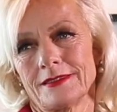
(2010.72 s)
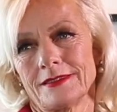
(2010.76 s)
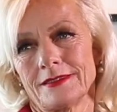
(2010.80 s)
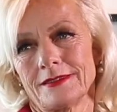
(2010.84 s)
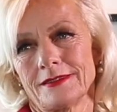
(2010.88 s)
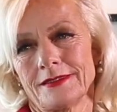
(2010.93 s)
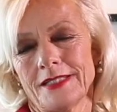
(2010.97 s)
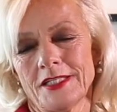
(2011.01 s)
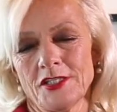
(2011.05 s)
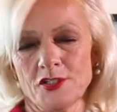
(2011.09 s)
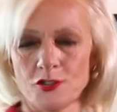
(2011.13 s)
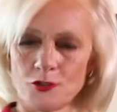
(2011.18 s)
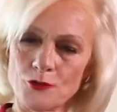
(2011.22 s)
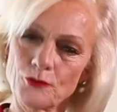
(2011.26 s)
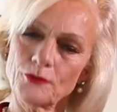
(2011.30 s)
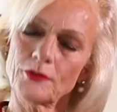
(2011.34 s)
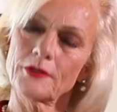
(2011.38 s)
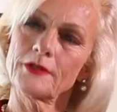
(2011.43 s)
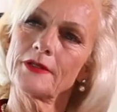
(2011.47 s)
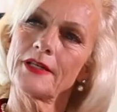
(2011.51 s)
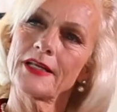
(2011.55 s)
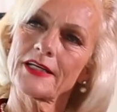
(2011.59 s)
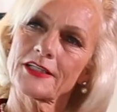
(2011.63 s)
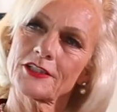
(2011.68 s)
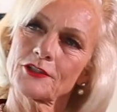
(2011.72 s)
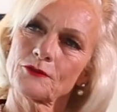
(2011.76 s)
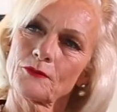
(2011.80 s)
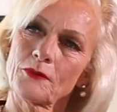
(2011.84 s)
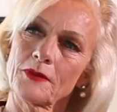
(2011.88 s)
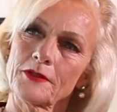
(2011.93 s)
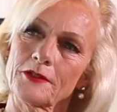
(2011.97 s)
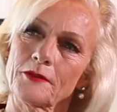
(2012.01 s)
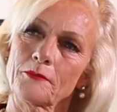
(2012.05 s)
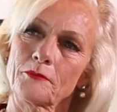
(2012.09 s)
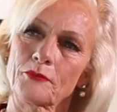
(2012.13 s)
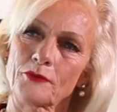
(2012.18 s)
Let's do the next
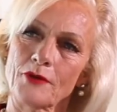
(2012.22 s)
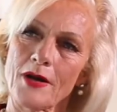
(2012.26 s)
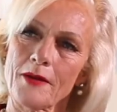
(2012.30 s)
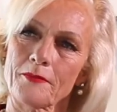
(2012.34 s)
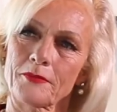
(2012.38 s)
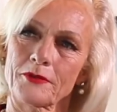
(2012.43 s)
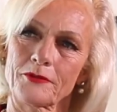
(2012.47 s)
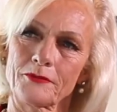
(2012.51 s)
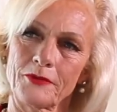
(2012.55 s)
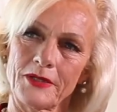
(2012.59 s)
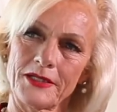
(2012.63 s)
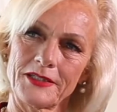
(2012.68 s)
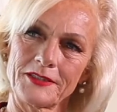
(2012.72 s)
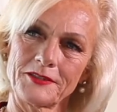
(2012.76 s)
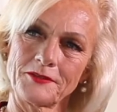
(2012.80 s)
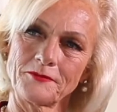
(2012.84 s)
one the proper way.